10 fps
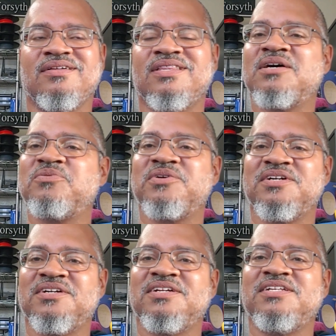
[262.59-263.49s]
that we're
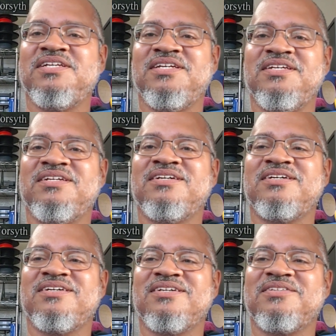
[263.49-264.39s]
going to need
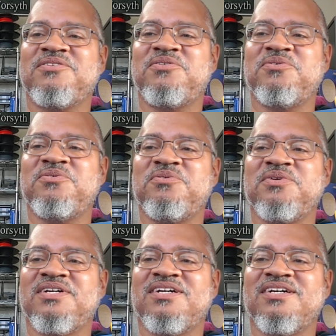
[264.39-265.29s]
to